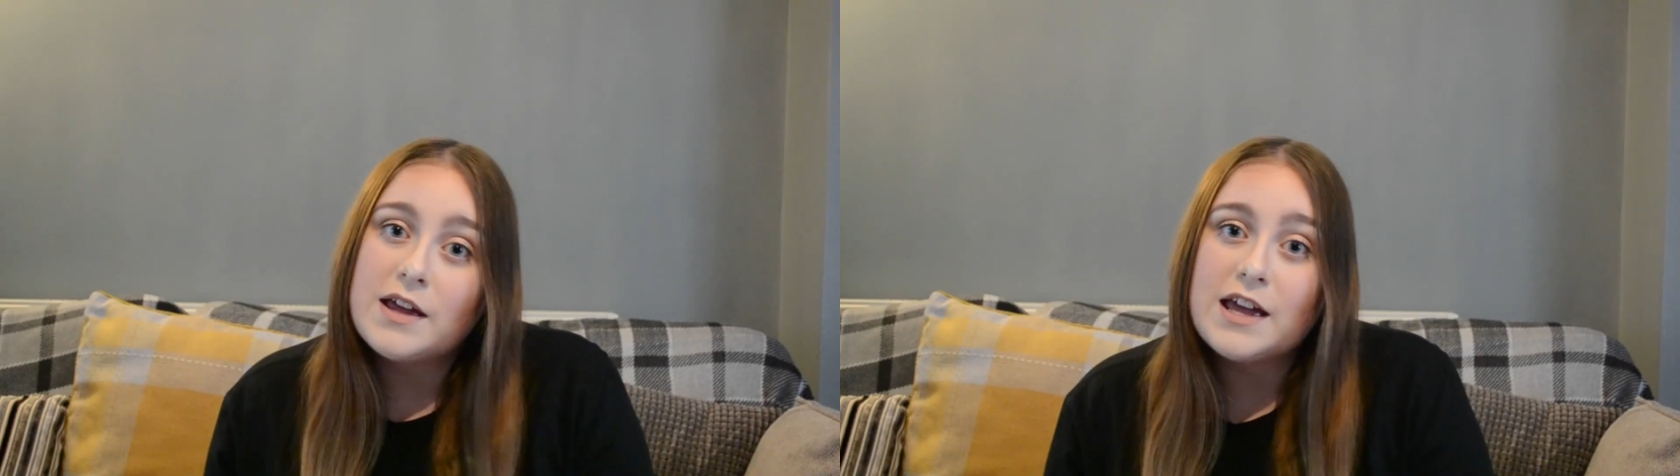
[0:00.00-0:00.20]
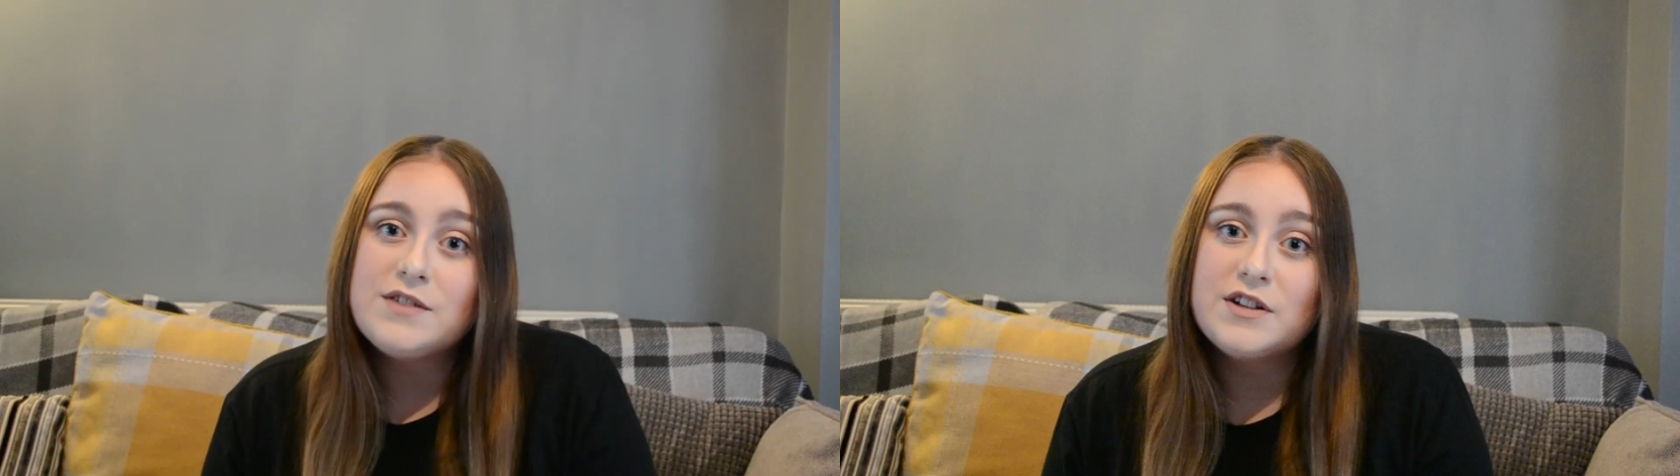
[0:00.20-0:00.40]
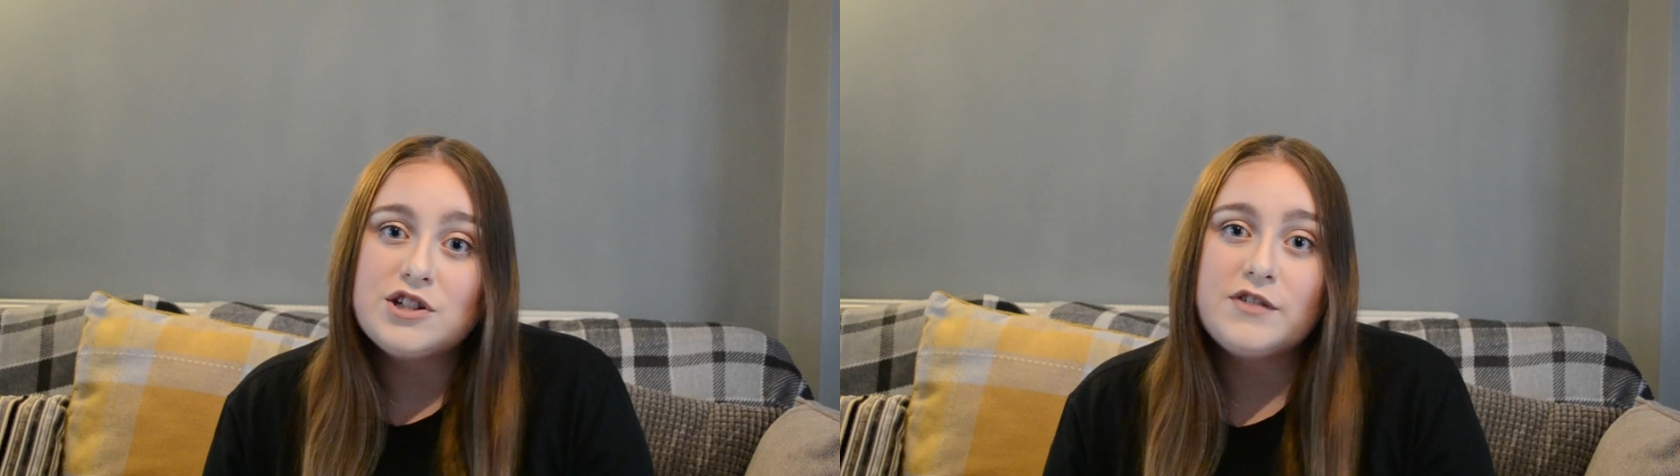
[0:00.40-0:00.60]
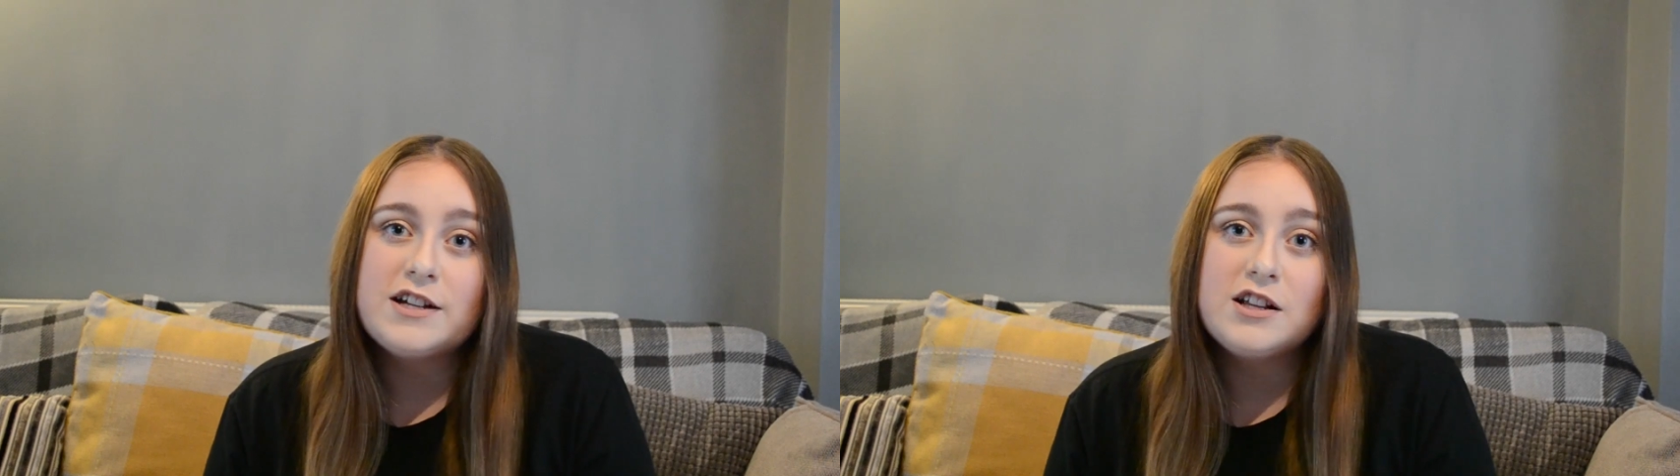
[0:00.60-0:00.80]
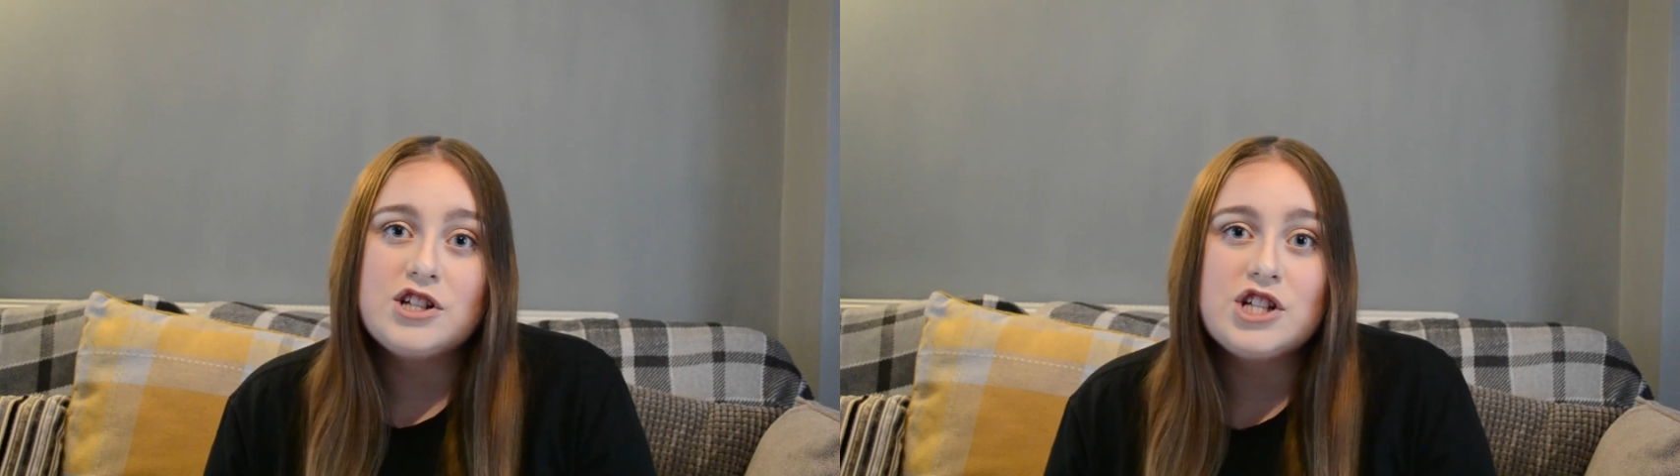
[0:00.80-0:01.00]
interventional
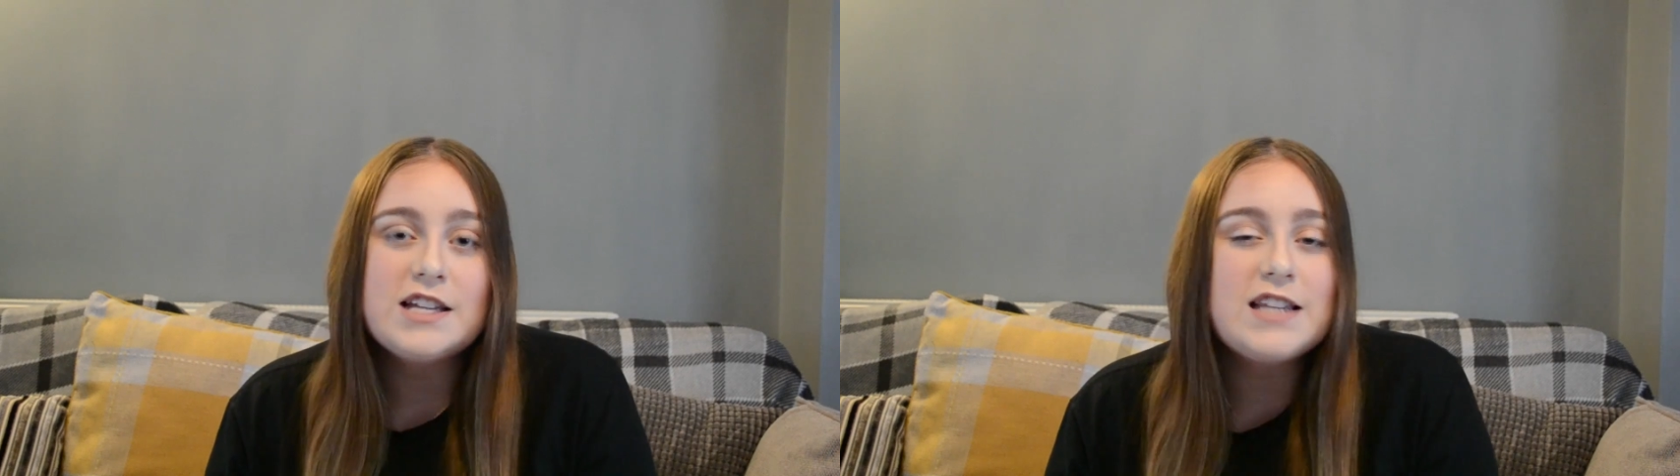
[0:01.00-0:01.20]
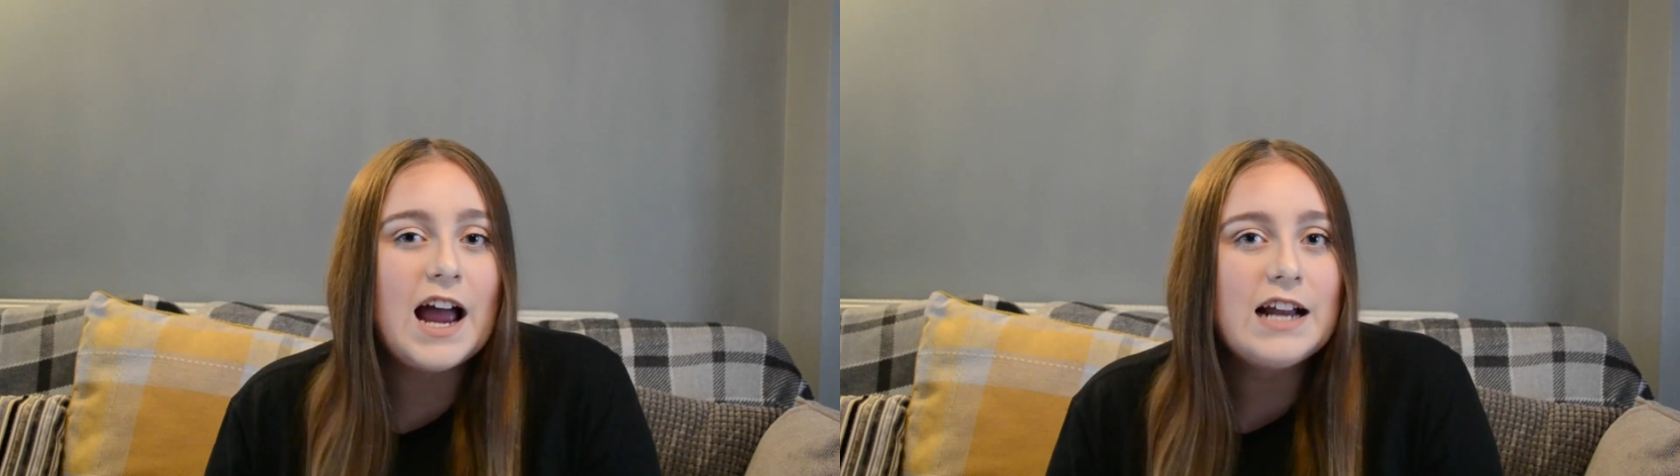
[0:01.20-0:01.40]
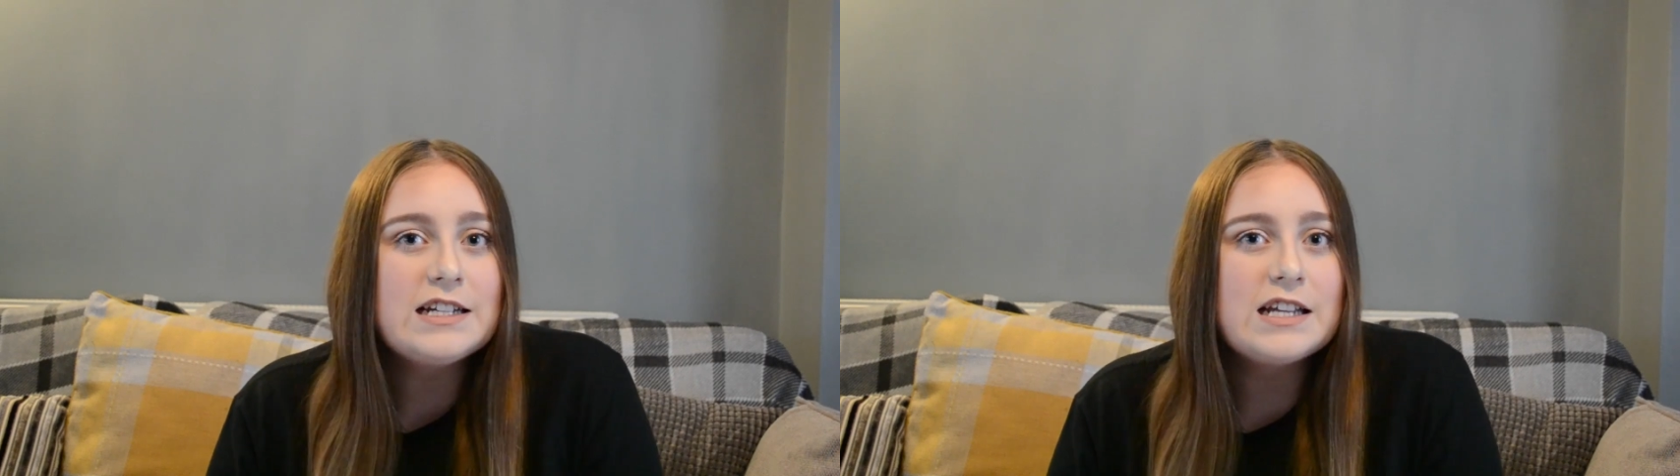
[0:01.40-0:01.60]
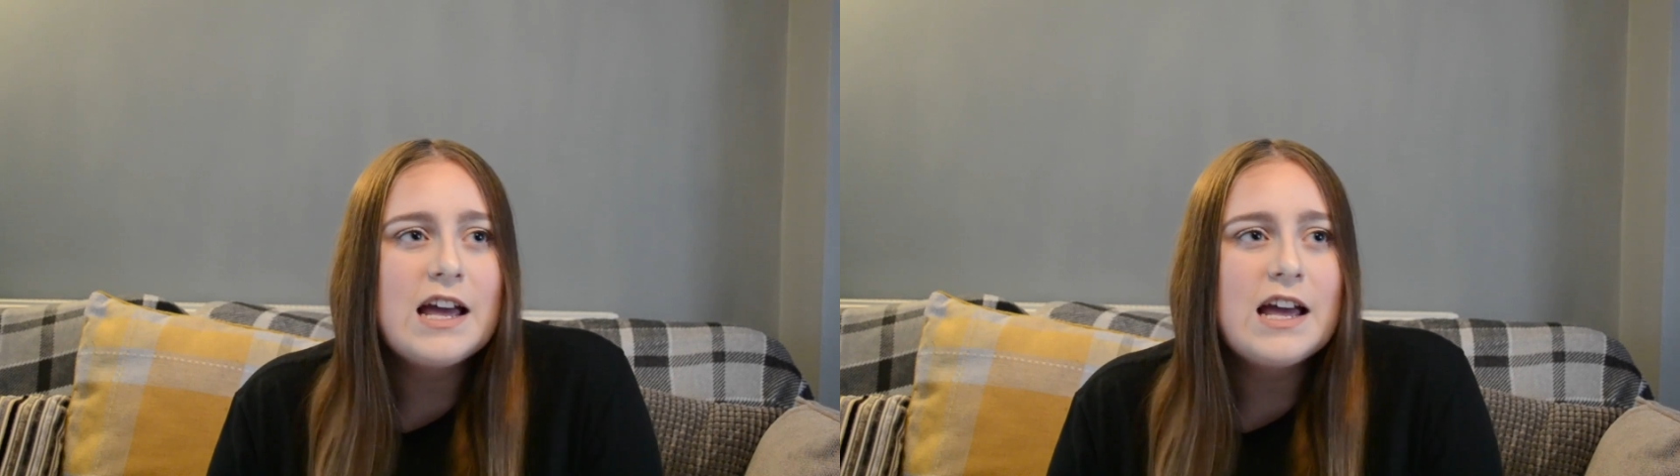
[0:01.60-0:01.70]
radiology is, and